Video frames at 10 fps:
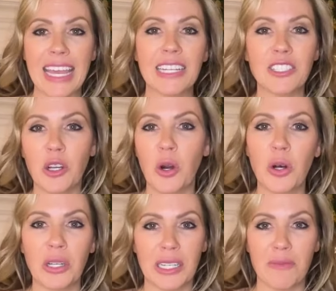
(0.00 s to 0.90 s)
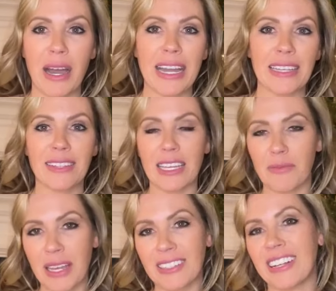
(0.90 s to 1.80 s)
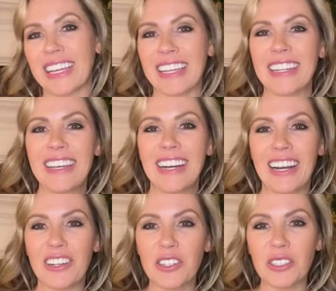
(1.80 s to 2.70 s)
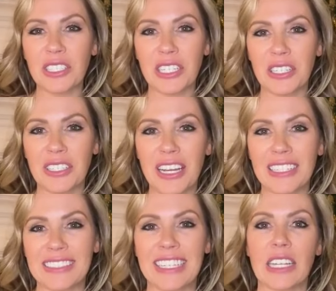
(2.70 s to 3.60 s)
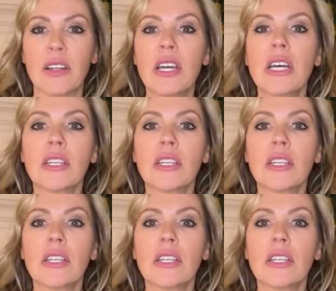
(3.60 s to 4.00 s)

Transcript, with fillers: end goal in mind like my client uh, earlier uh, did.